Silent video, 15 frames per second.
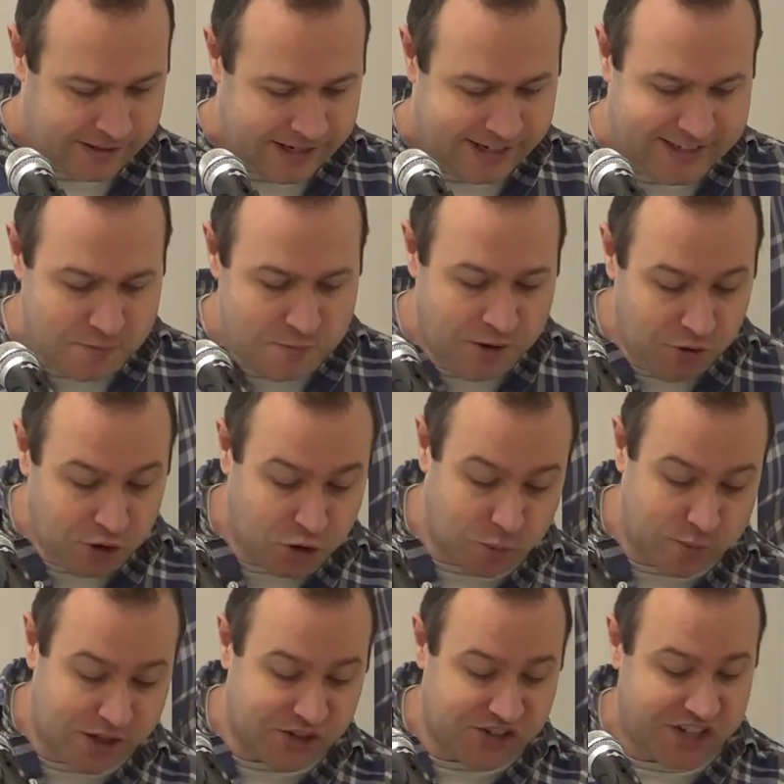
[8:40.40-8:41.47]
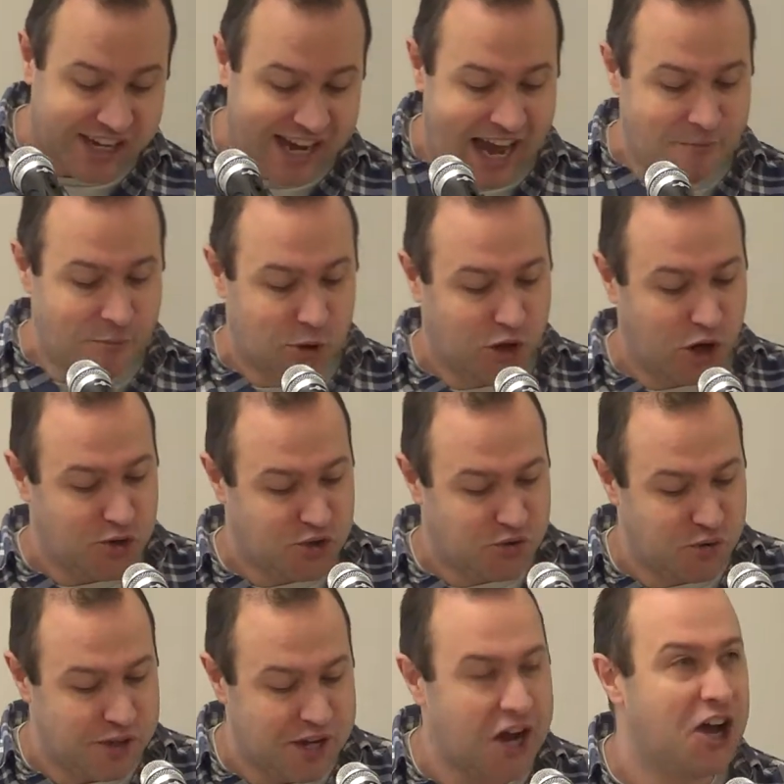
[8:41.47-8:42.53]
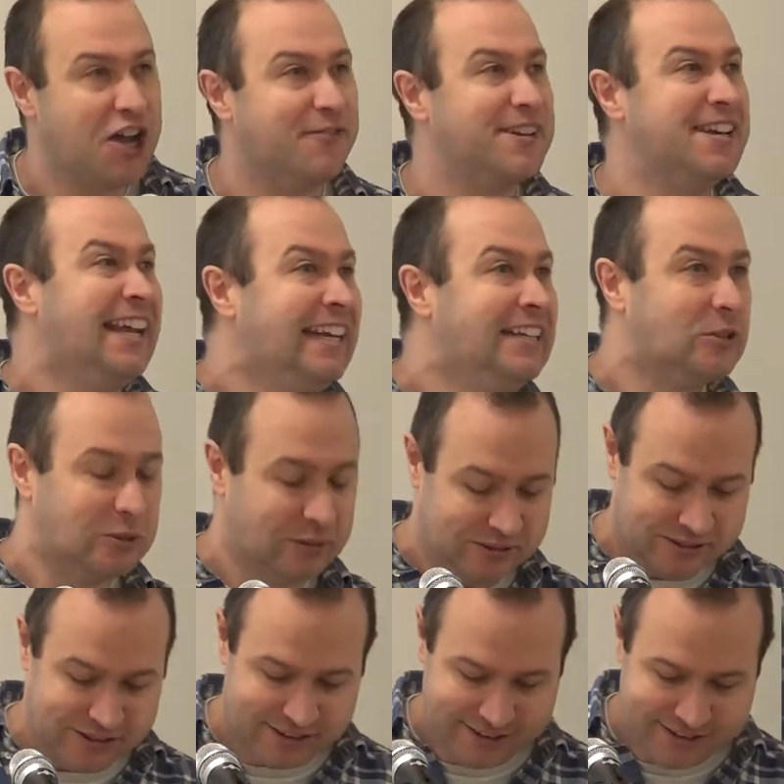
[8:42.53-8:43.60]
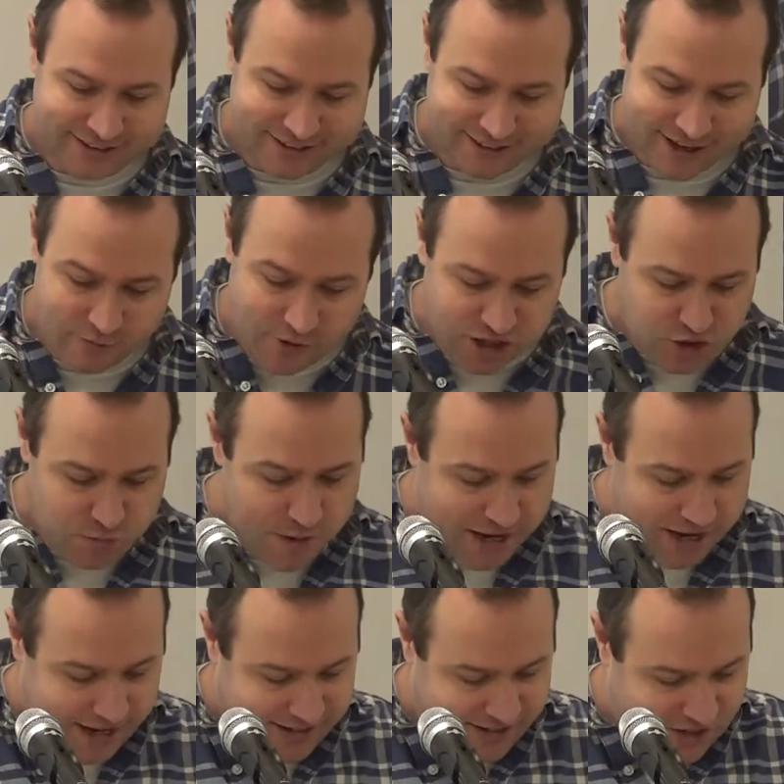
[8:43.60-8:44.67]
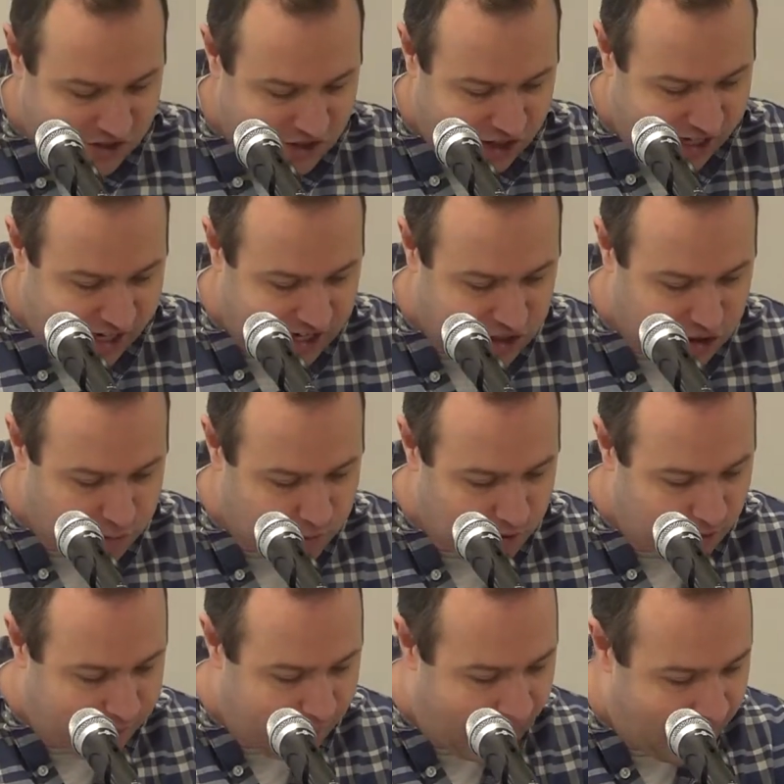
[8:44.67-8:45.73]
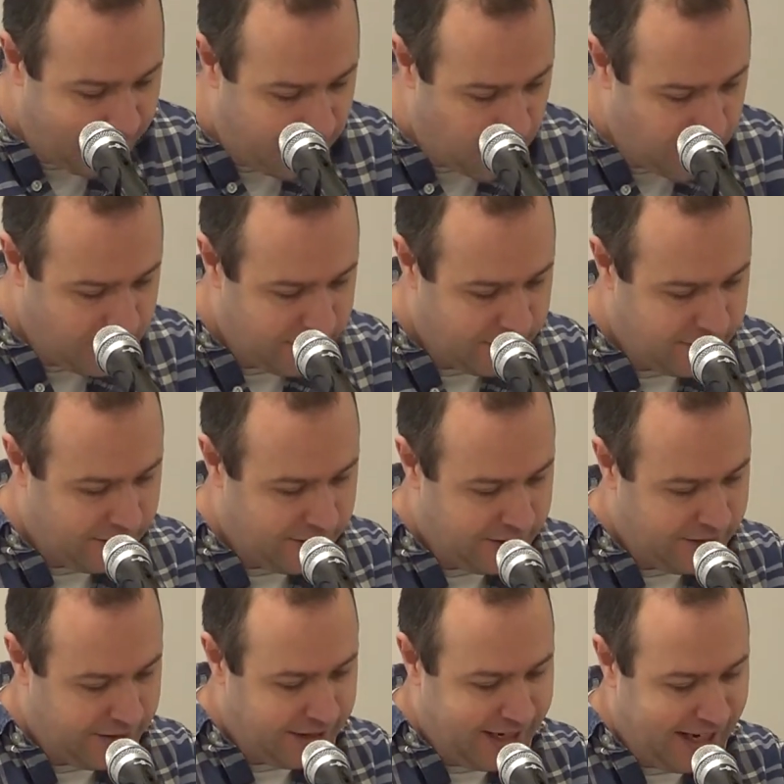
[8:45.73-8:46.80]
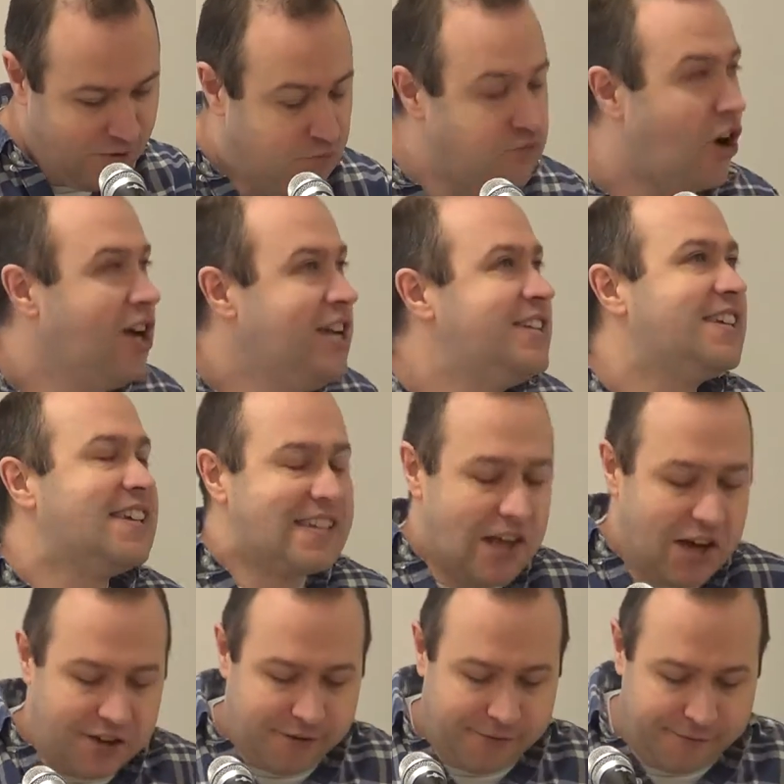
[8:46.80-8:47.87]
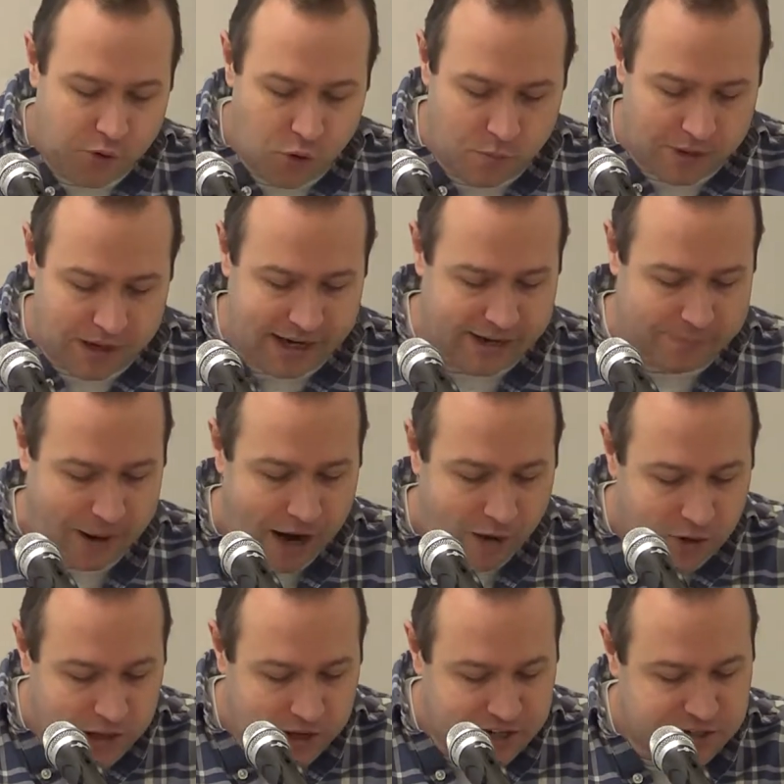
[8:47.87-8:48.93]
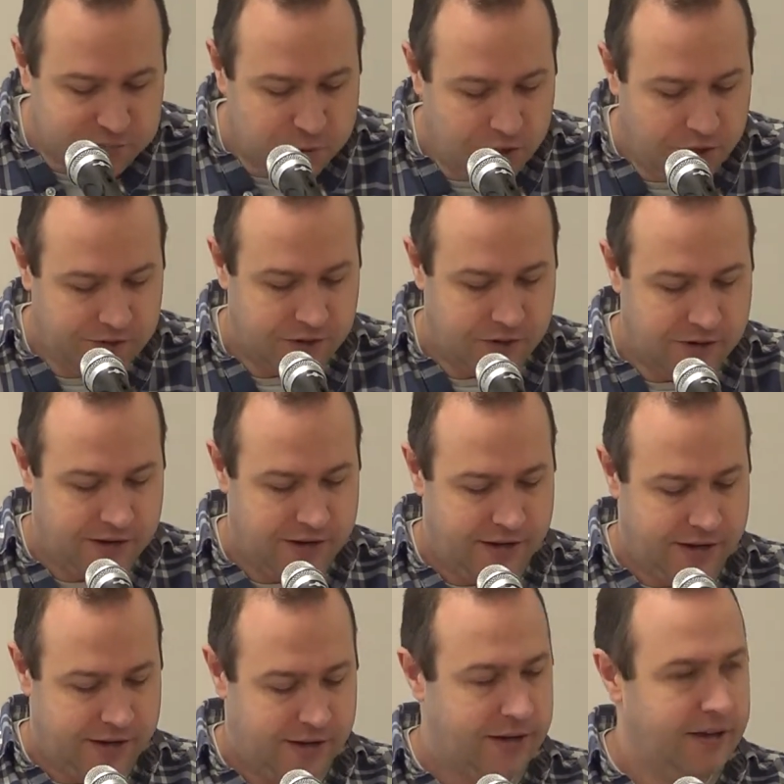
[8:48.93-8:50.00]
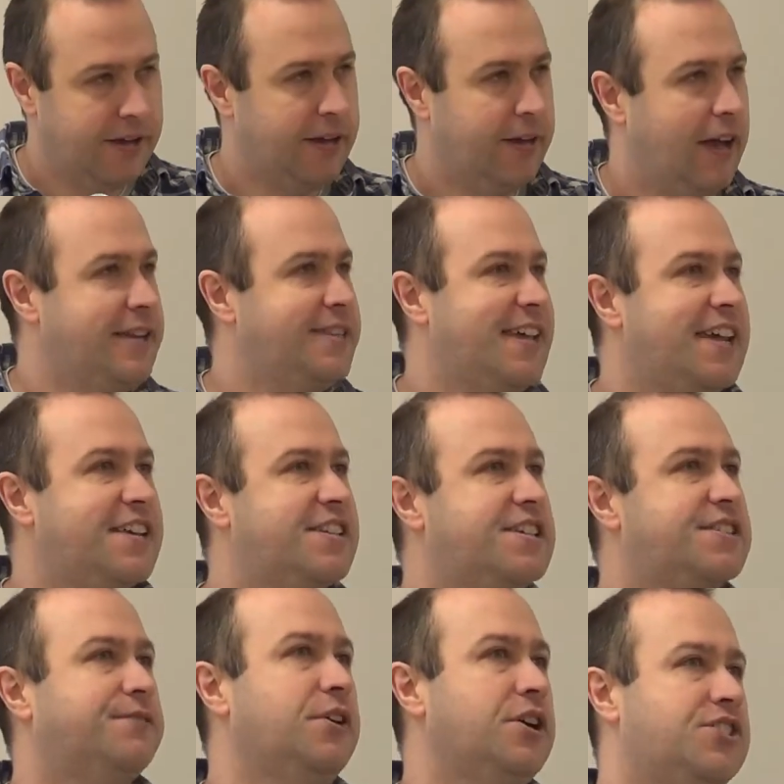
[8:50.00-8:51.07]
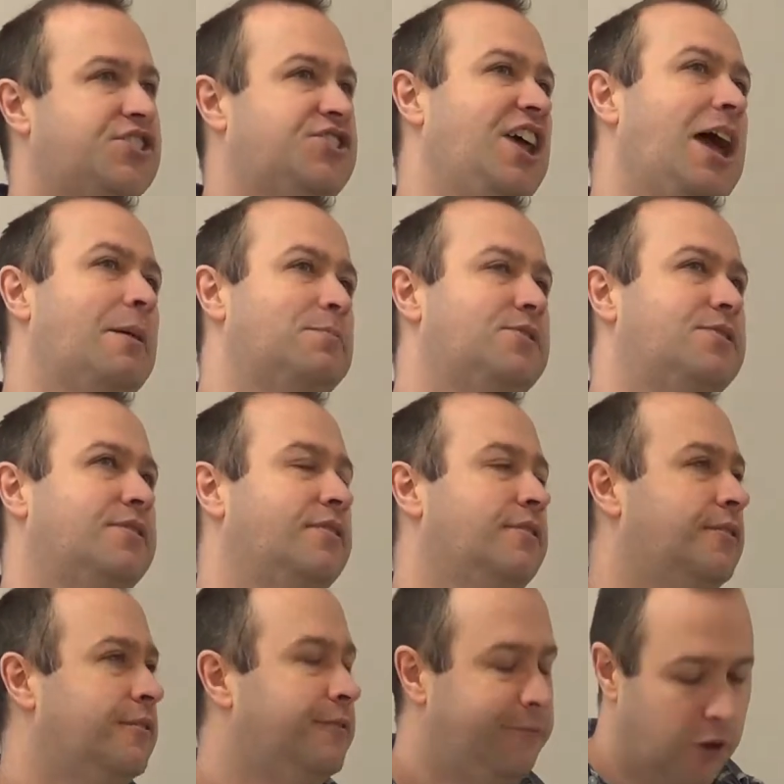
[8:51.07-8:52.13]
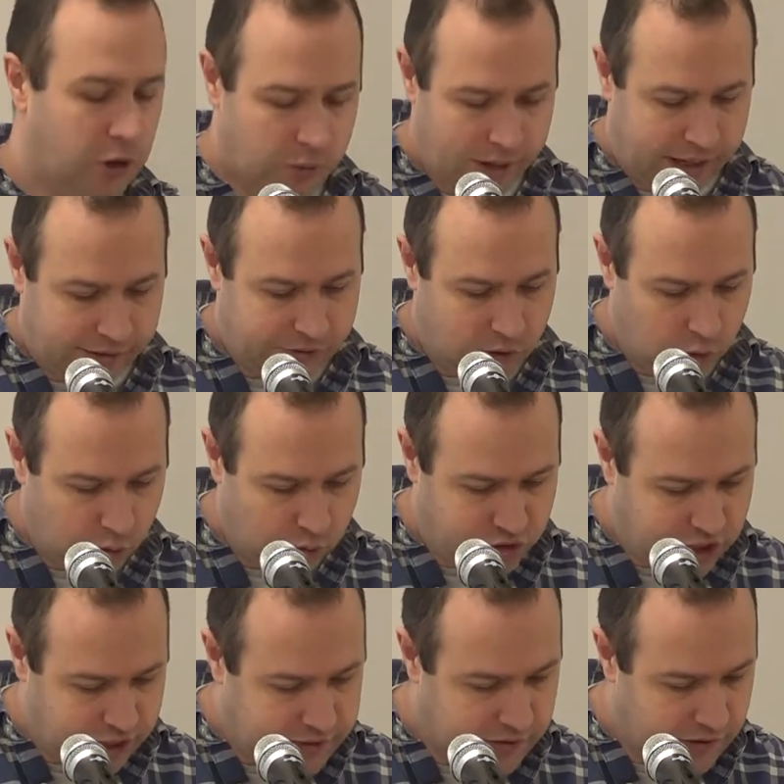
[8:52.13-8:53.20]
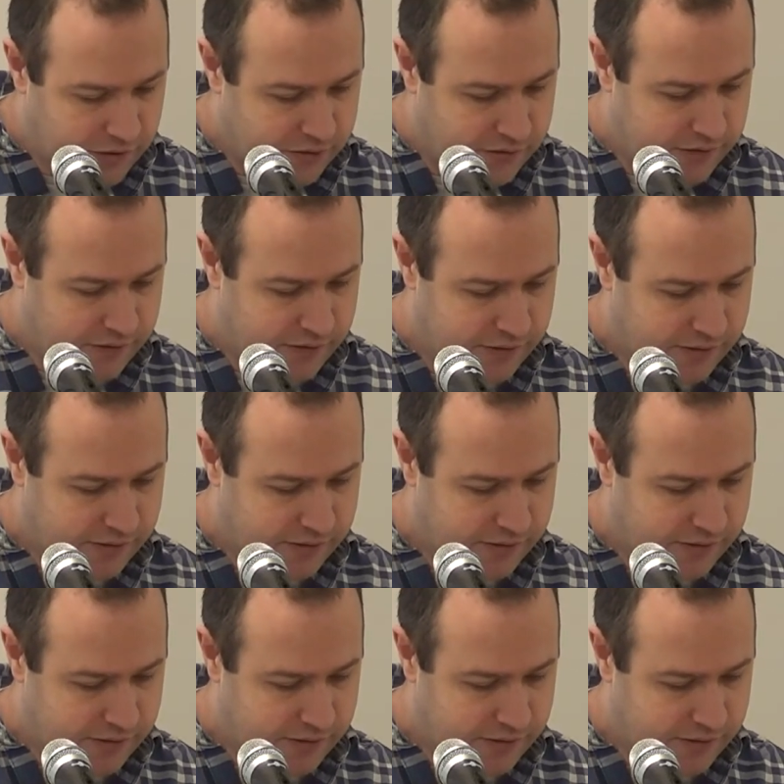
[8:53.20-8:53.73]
It's a miracle because a camel goes through the eye of a needle. A rich man enters the kingdom of heaven. He rises like the formerly paralyzed person and takes his first steps following the Lord Jesus.